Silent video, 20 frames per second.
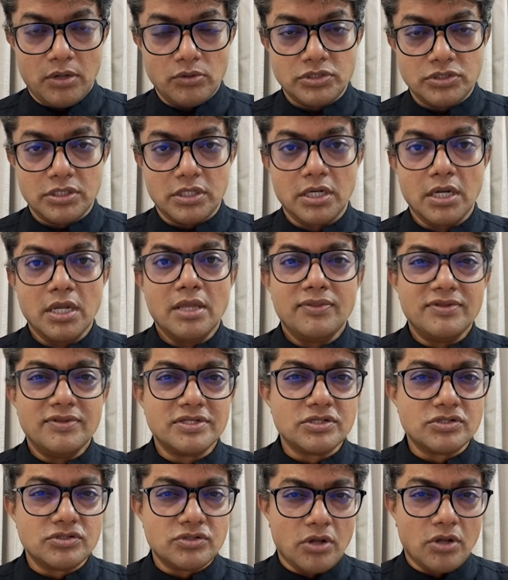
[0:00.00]
browser.
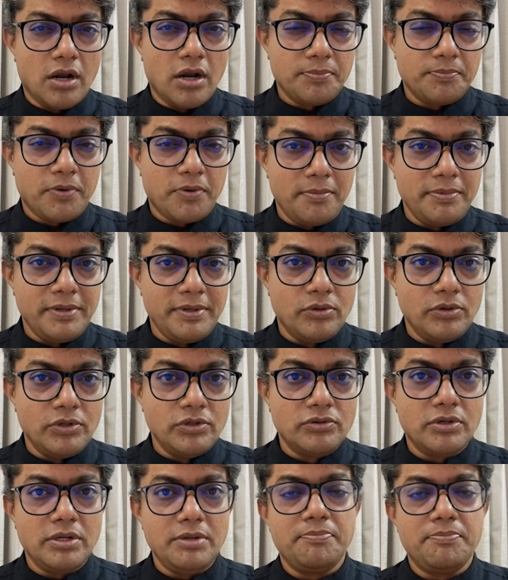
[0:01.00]
This is not probably
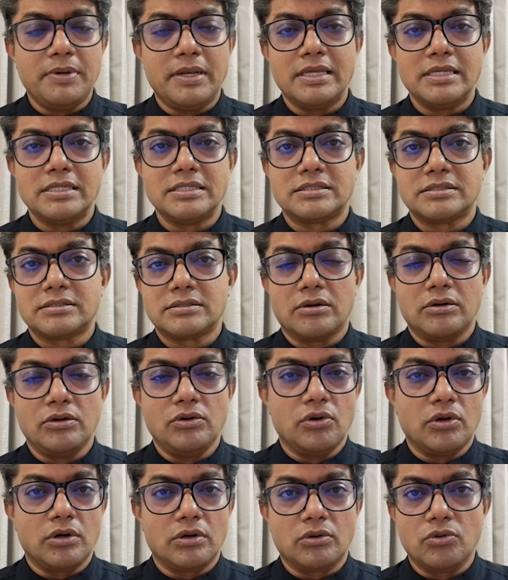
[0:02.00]
going to replace
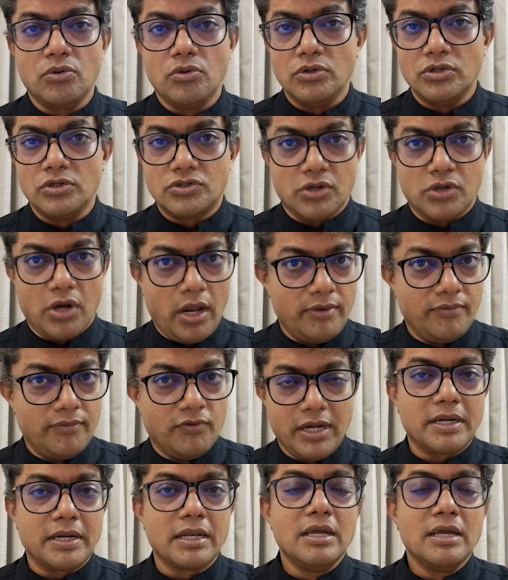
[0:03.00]
your Google Drive,
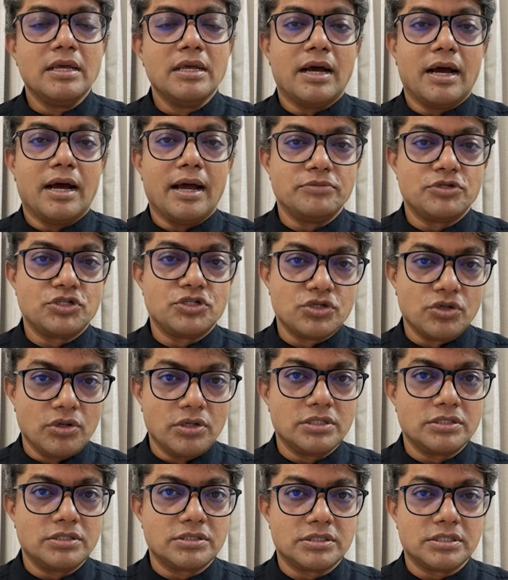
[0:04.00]
but I'm
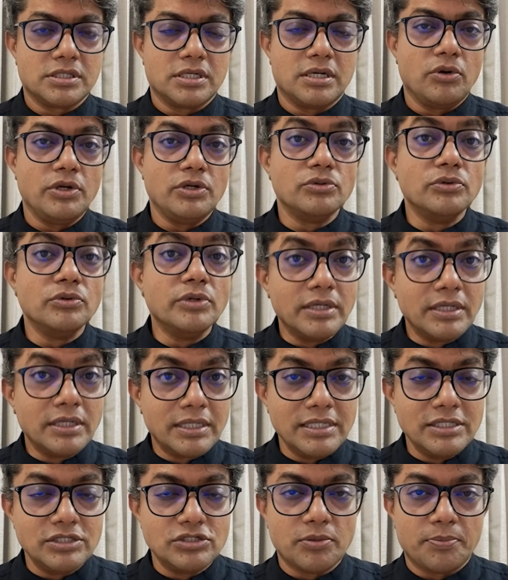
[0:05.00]
sure it's going to
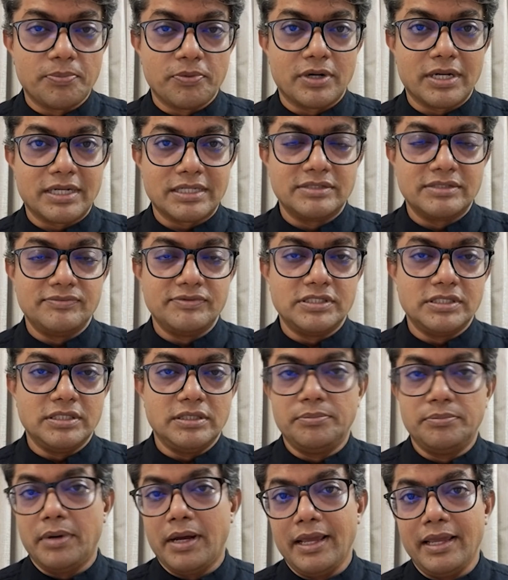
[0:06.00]
increase your
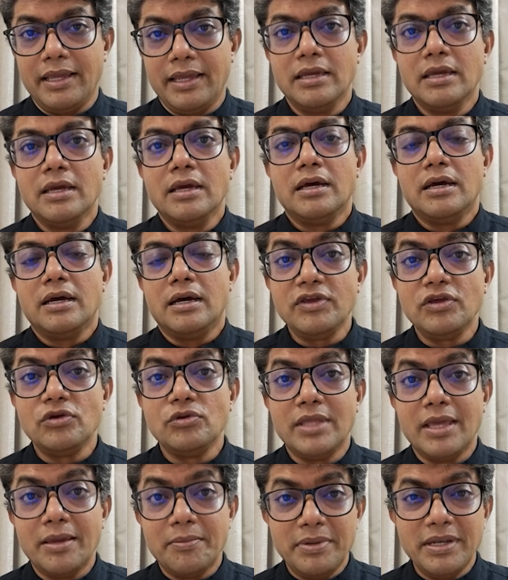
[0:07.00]
productivity by giving
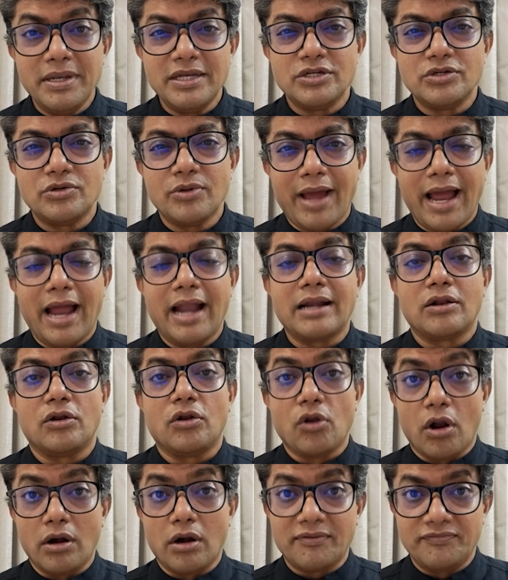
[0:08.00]
you the ability to add a
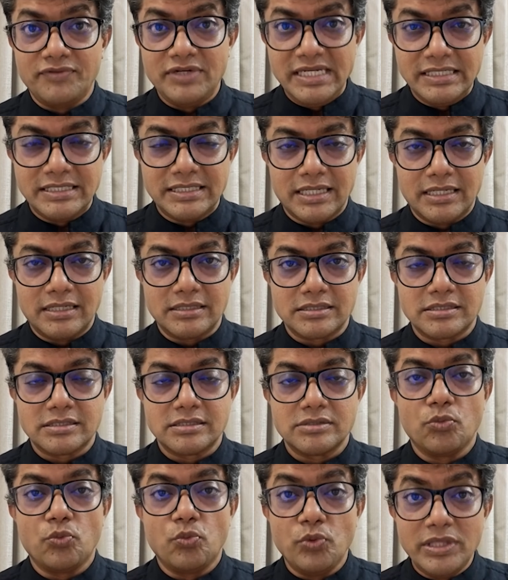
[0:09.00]
lot of
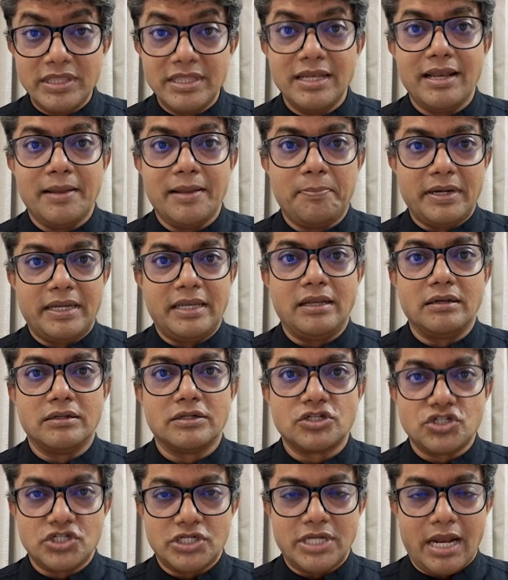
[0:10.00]
details within a
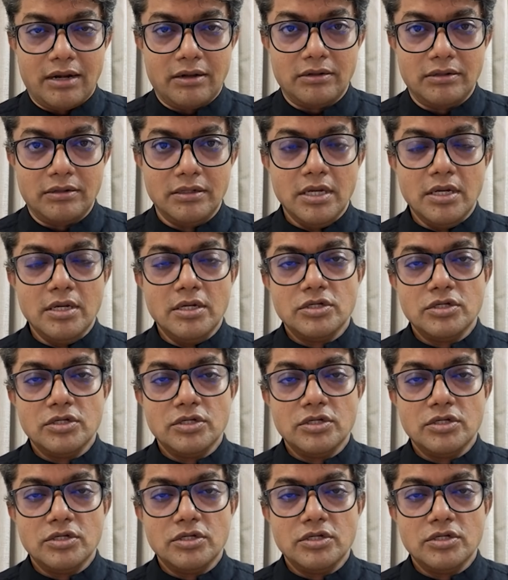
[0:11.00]
particular channel.